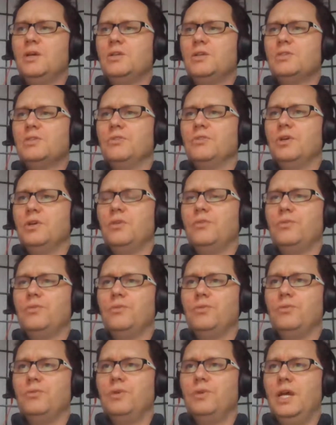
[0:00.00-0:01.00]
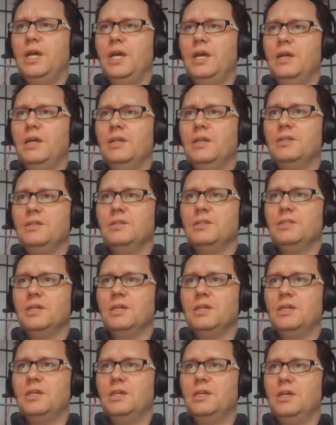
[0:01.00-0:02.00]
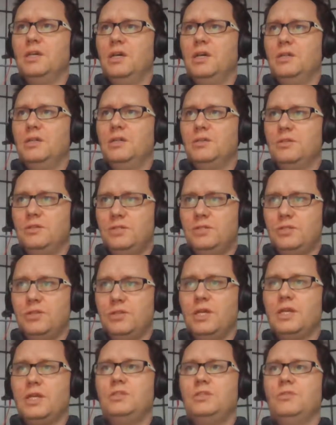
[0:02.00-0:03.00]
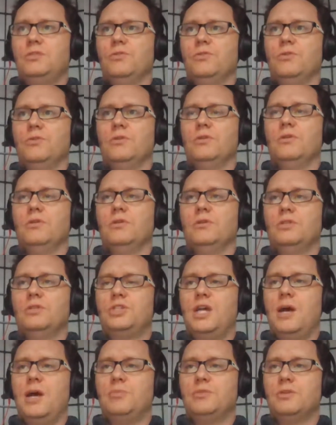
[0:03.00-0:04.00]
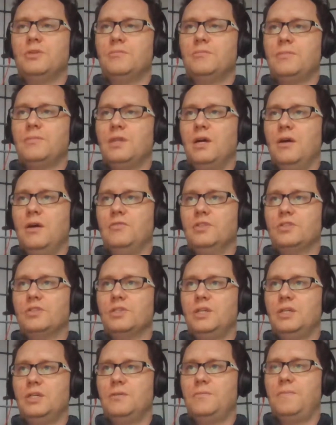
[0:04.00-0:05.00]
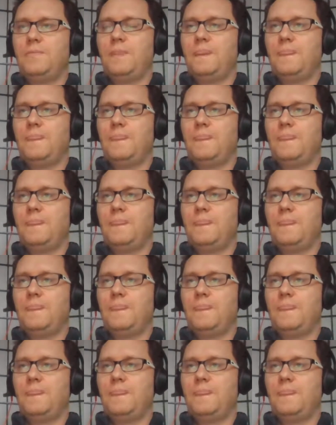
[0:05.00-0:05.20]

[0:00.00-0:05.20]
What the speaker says: So you go through and select your chapter, obviously.